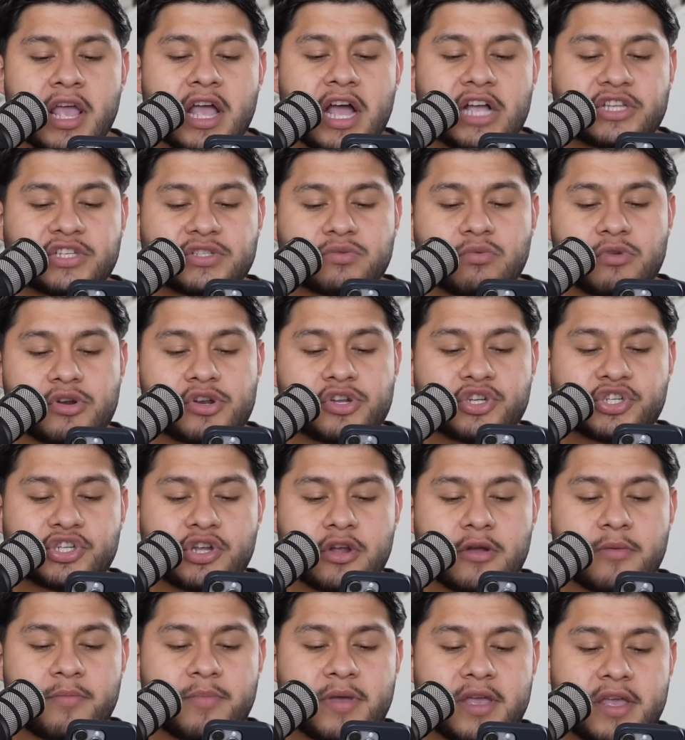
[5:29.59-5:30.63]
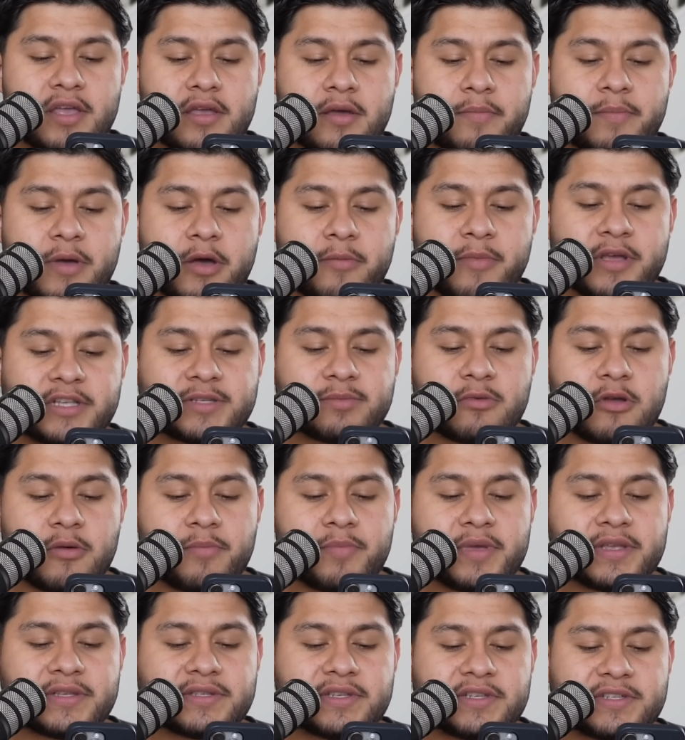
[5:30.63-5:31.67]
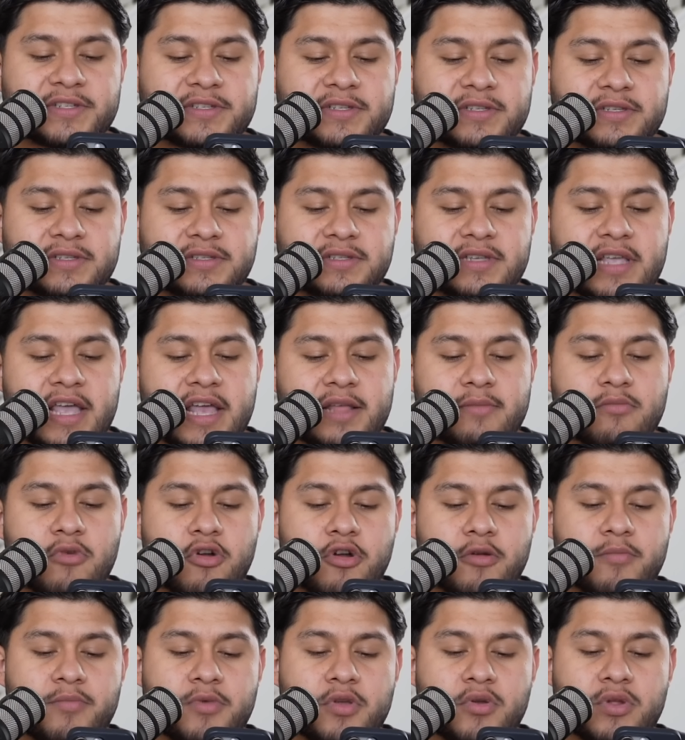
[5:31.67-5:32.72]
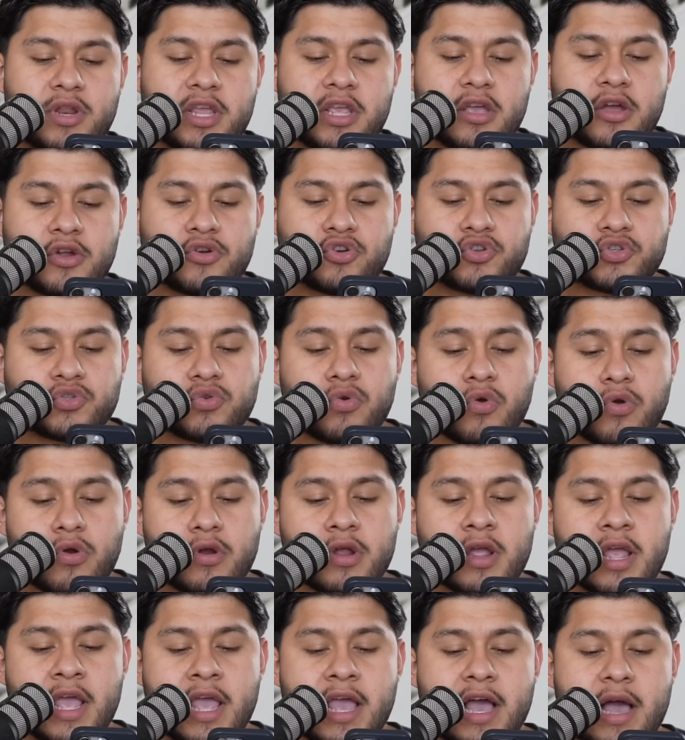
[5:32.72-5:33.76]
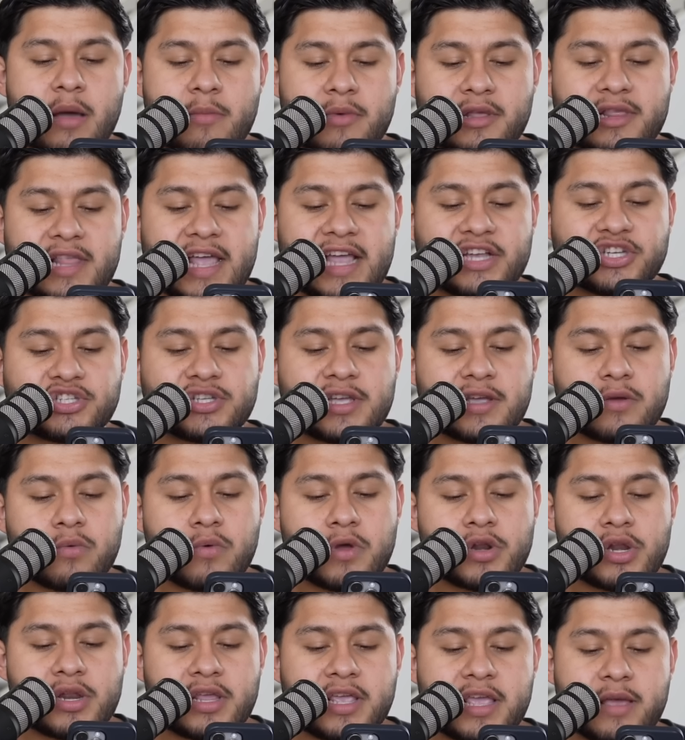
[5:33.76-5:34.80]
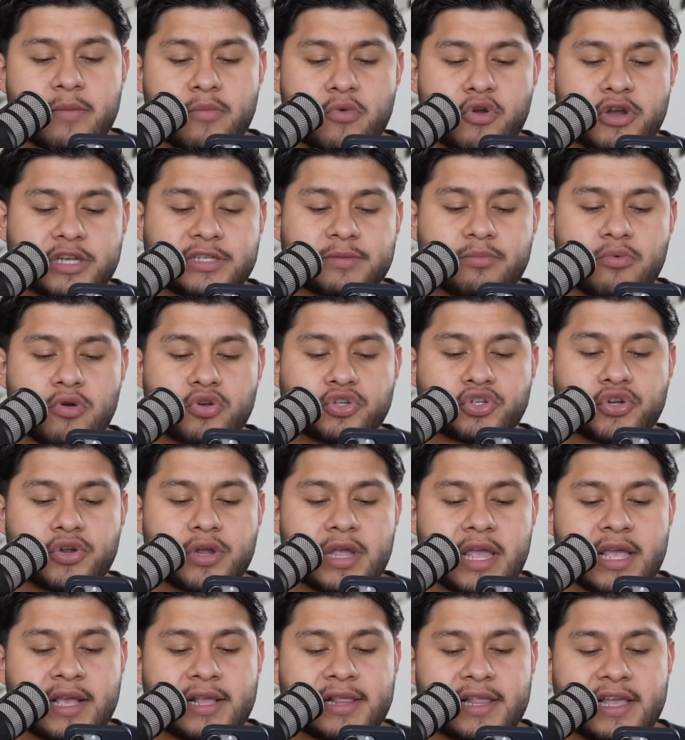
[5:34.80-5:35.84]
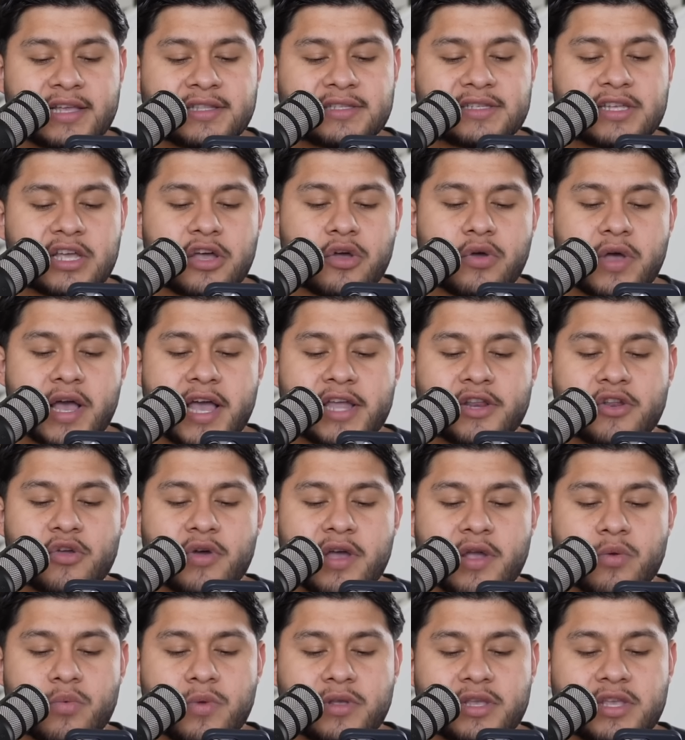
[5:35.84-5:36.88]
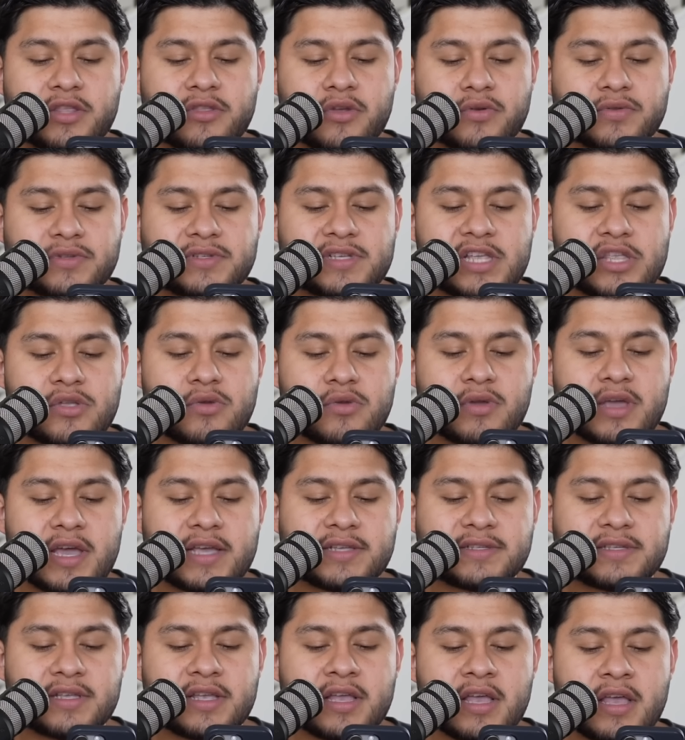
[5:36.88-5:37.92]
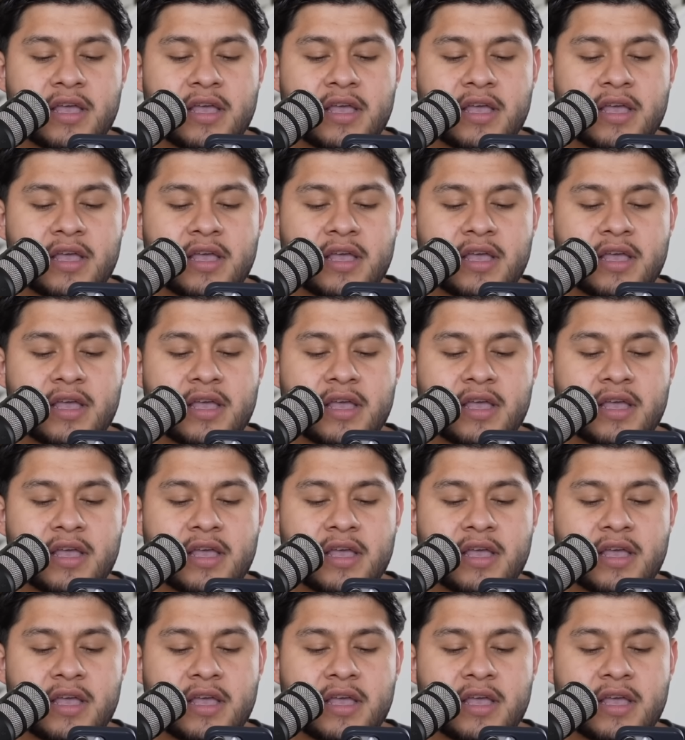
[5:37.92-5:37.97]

I just wanted to share a bit about my small business, Sanmar Beauty underscore. I'm a lash tech wanting to get more exposure and clientele. I know I really don't send you guys.